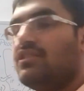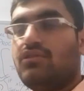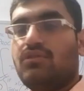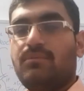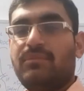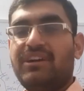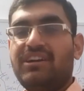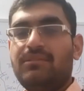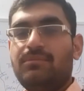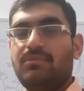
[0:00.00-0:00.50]

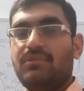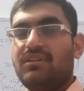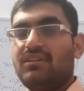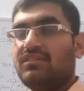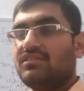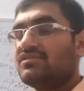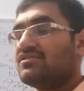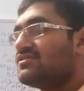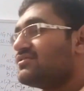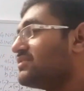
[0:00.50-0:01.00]
comment
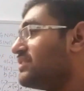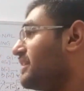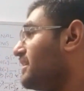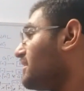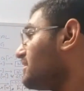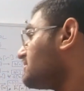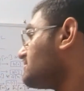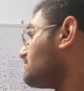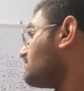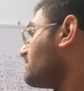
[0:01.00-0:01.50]
box.
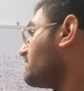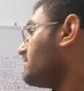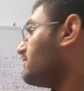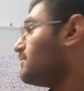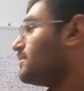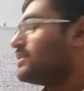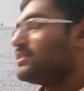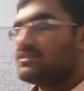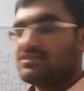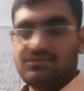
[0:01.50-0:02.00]
Thanks very
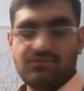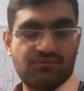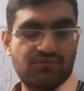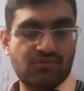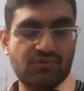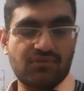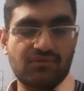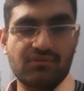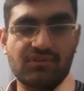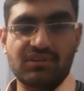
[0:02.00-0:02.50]
much
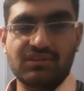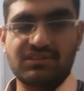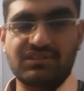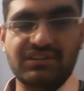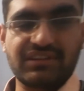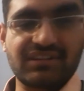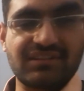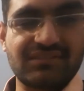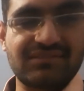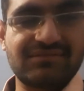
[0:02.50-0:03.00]
for
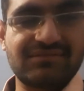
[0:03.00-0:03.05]
watching.